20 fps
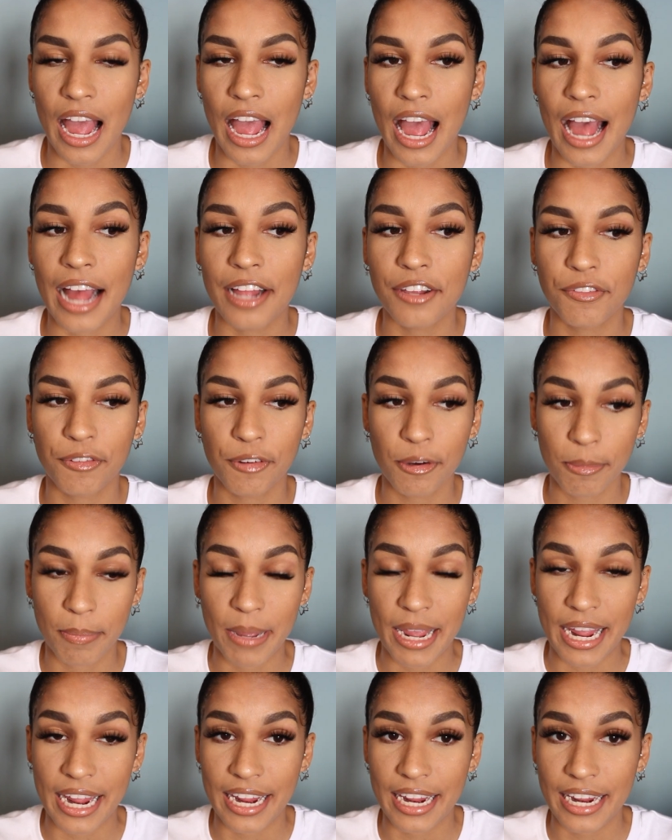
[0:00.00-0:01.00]
as for
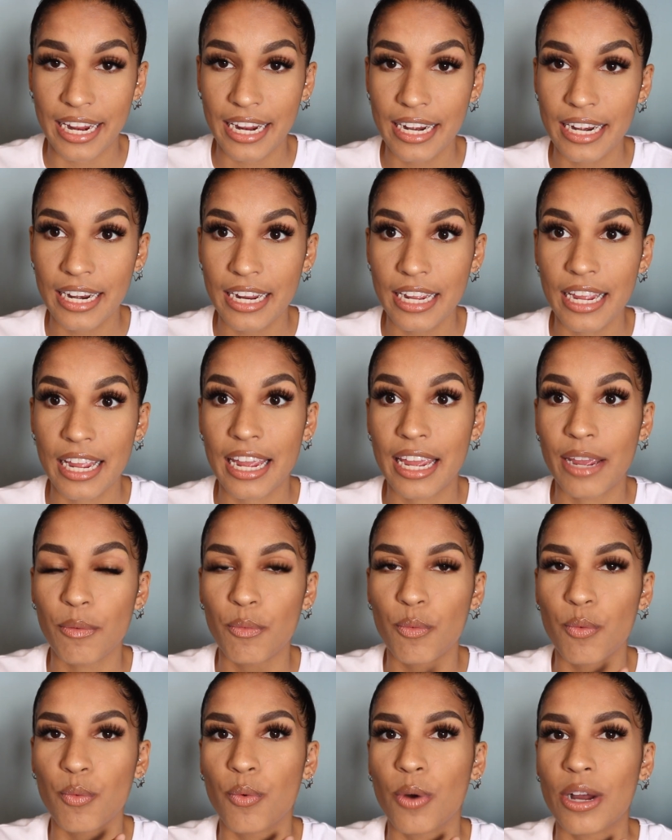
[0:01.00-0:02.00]
pain,
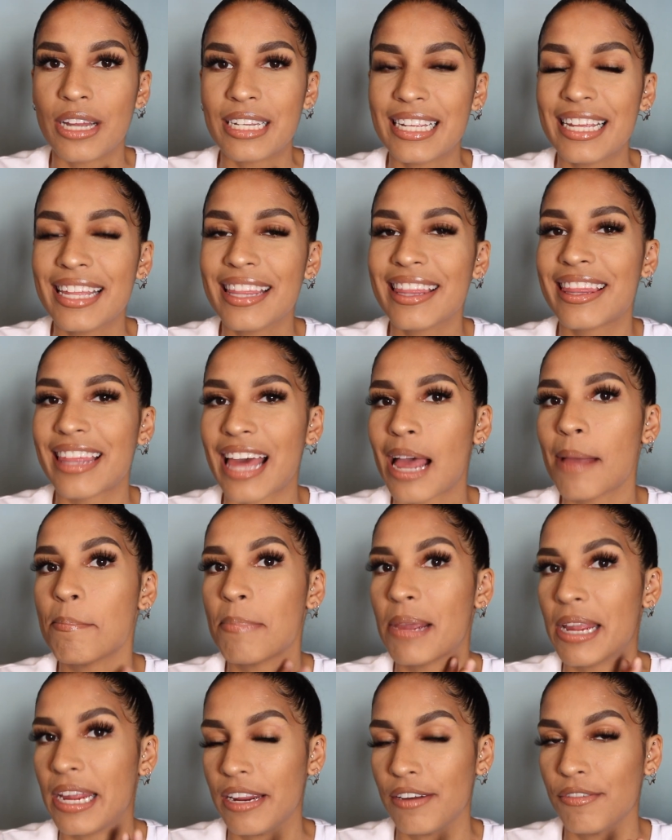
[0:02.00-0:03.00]
it wasn't that
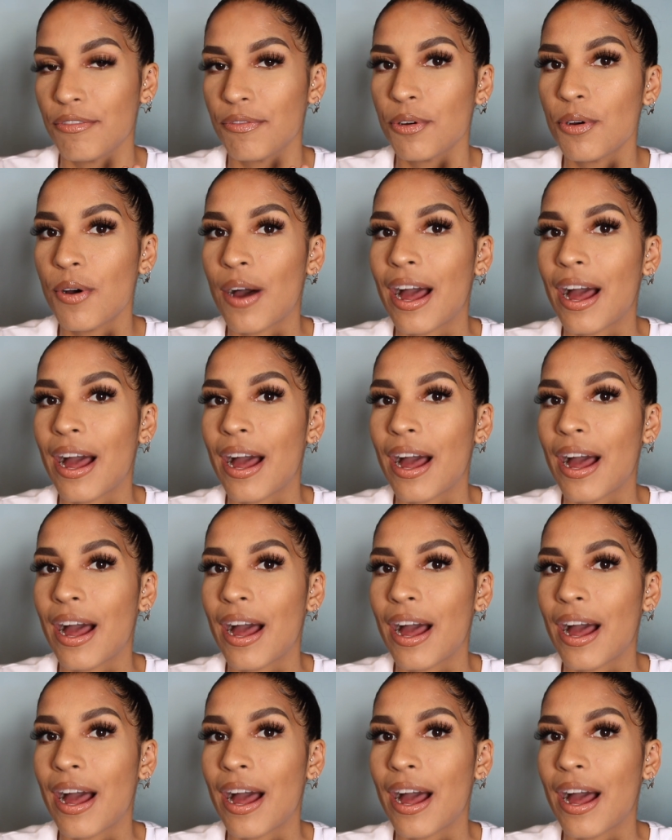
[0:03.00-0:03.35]
painful.